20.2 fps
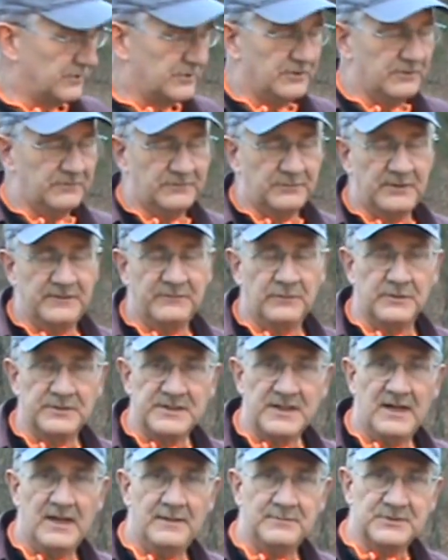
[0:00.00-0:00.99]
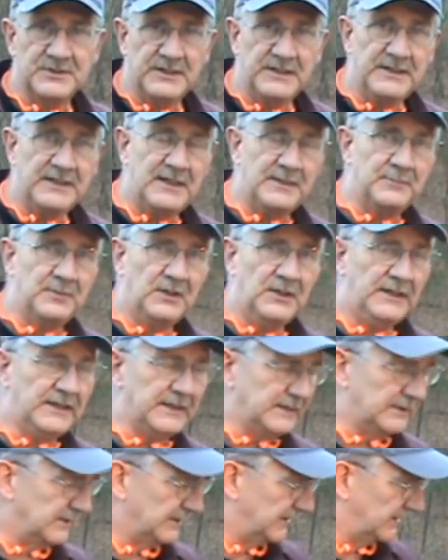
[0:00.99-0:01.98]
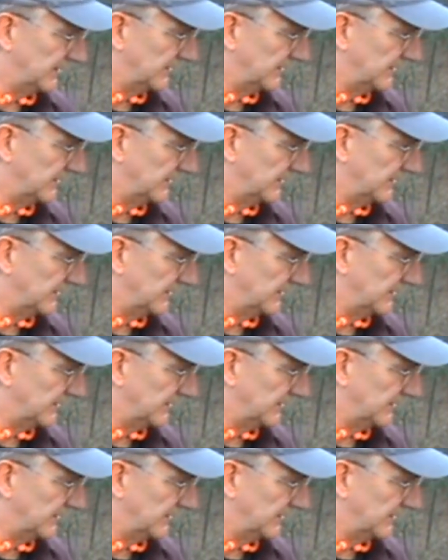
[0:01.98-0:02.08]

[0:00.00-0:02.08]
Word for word: to shoot 3 or 4 times to hit a plate,